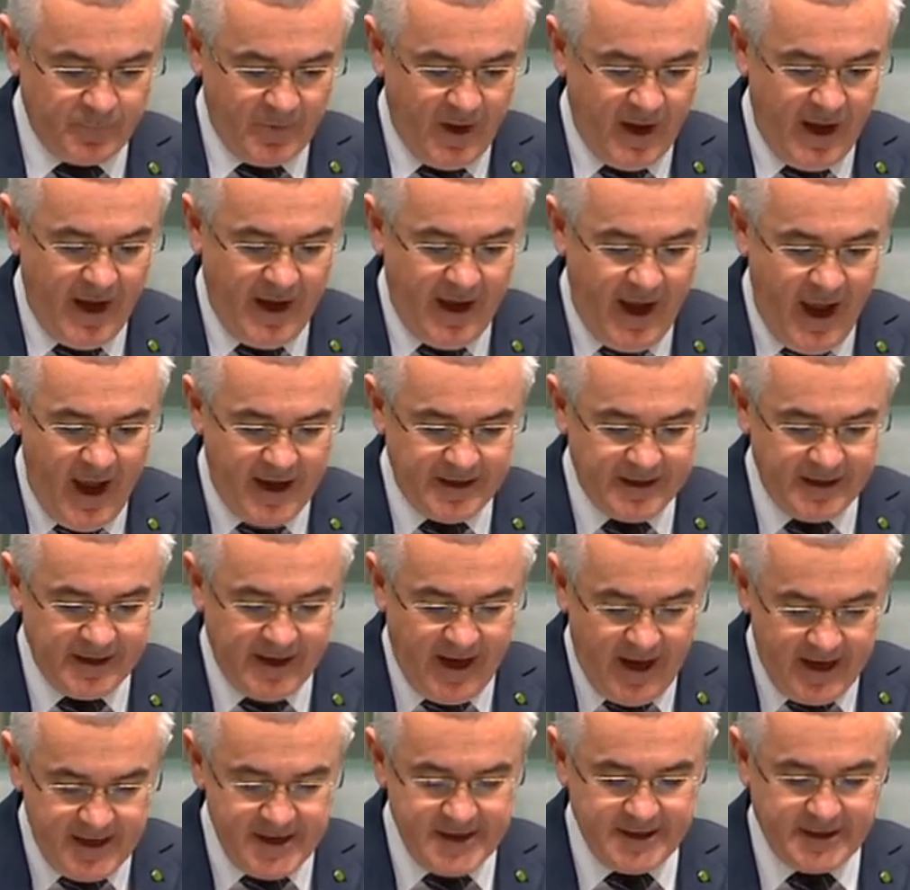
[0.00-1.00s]
And in
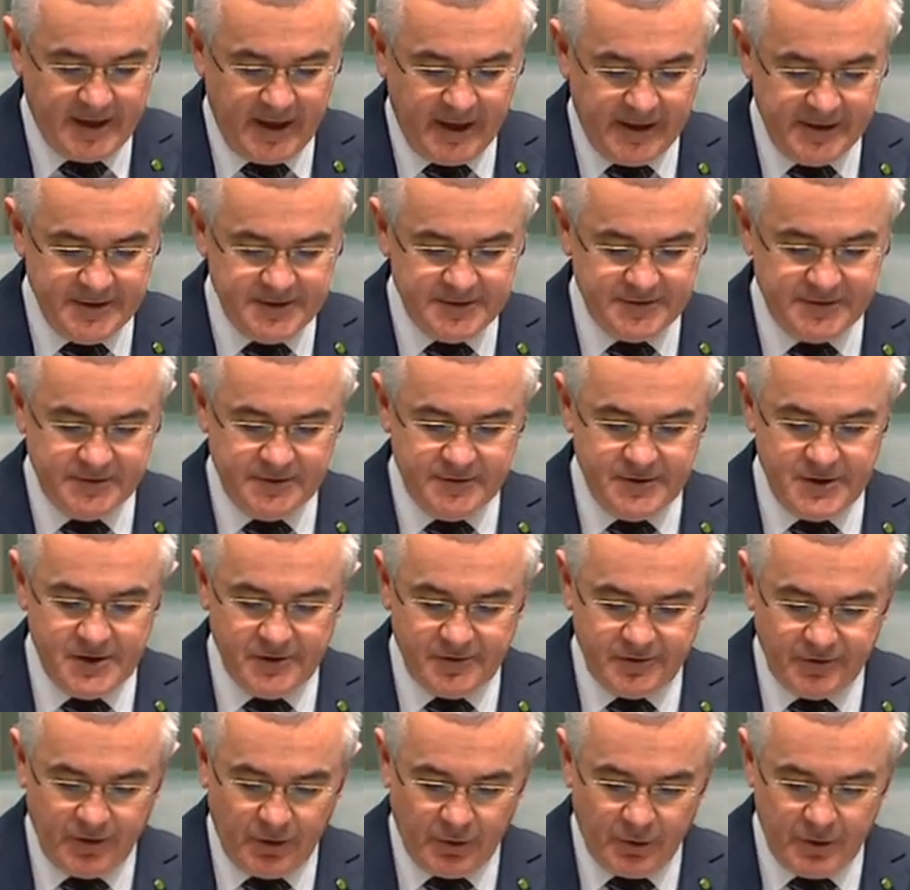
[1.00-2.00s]
any case, the
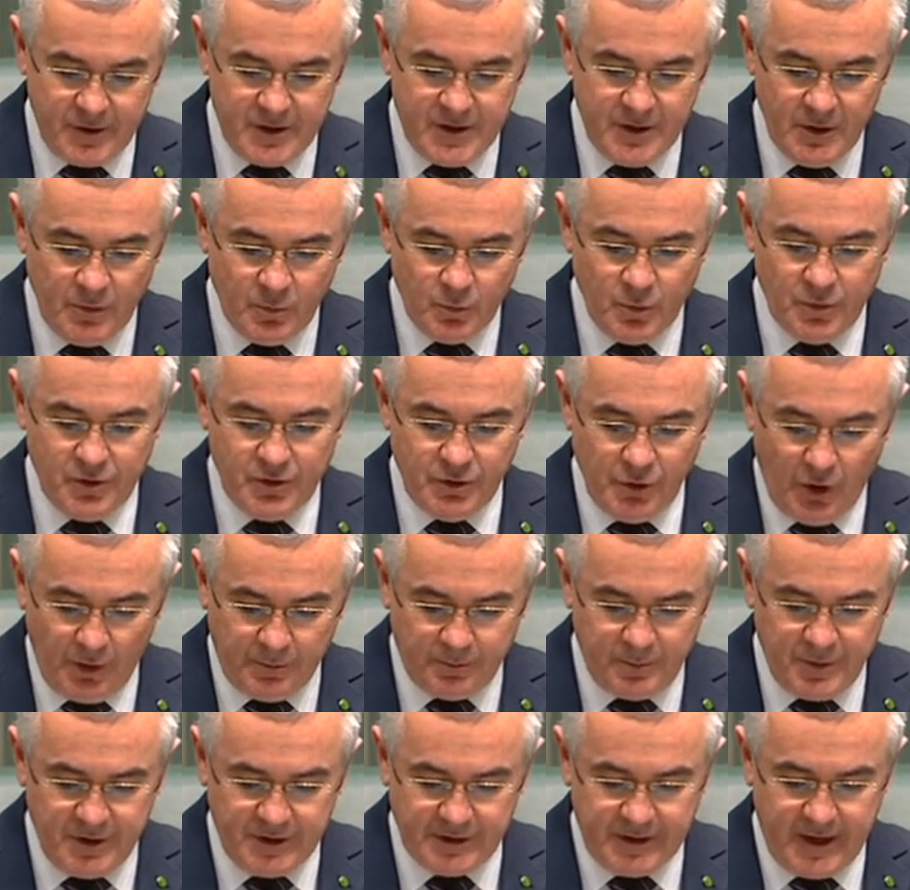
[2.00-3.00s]
authority would
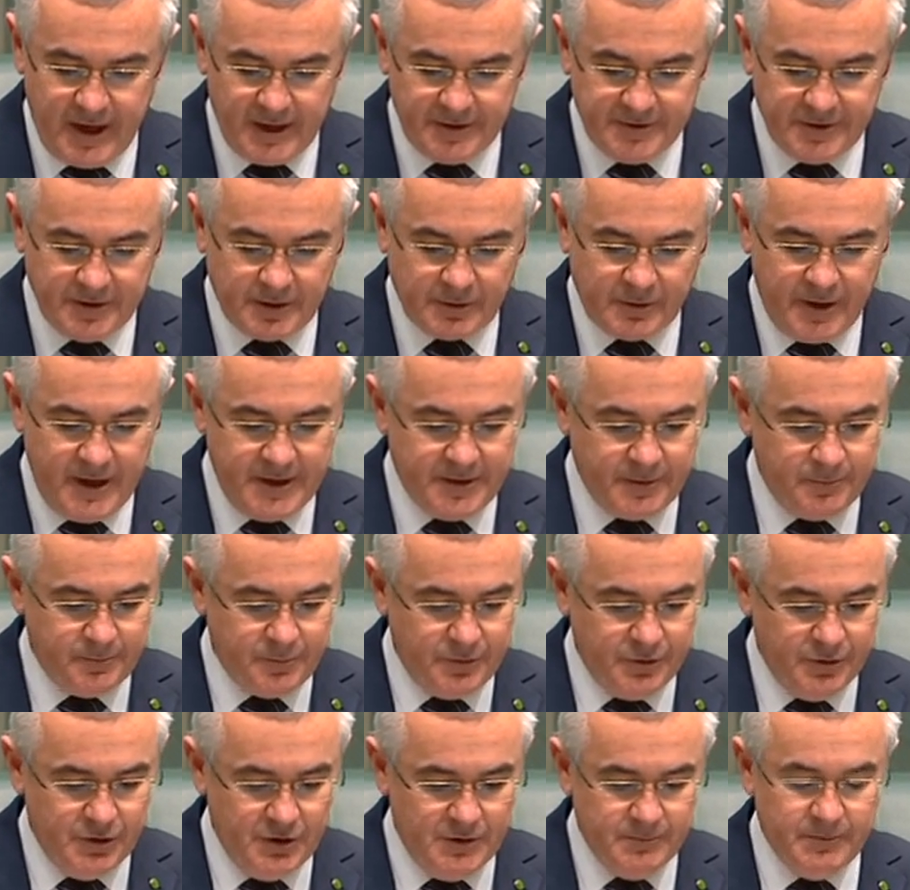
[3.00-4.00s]
not be allowed to grant a
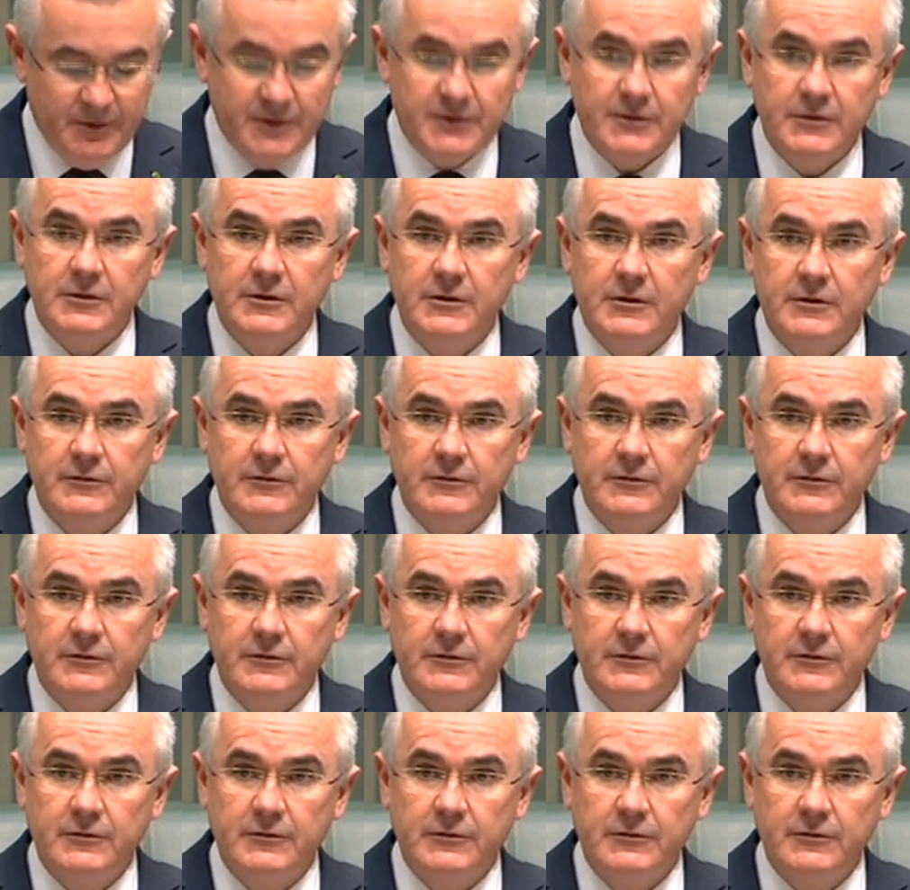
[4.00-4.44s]
permit